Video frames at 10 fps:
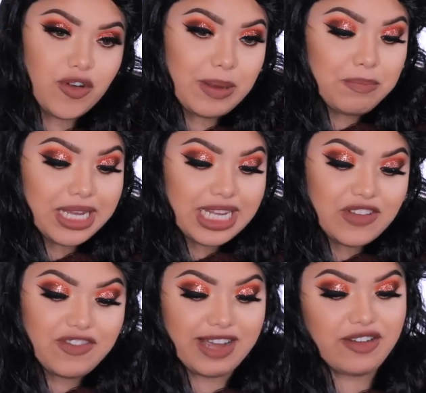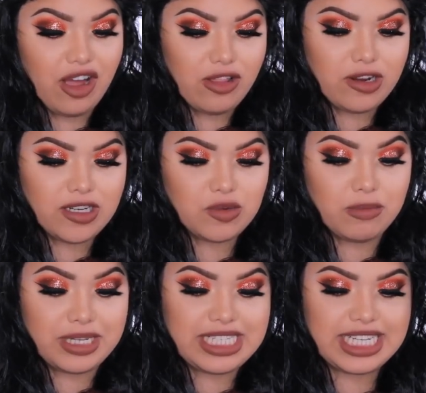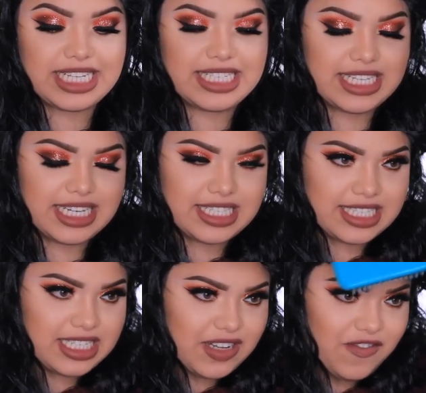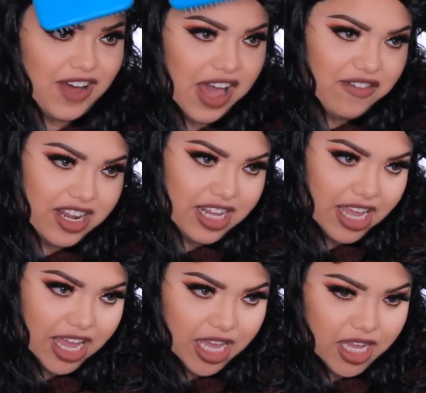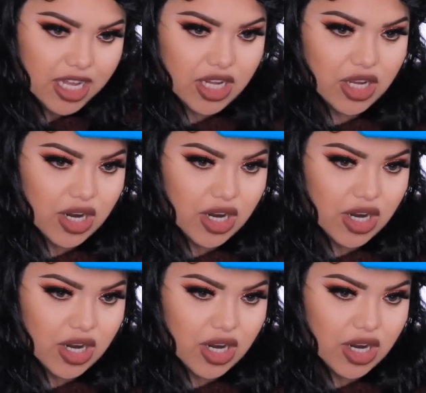For it being $5, well basically $6 because it's $5.98.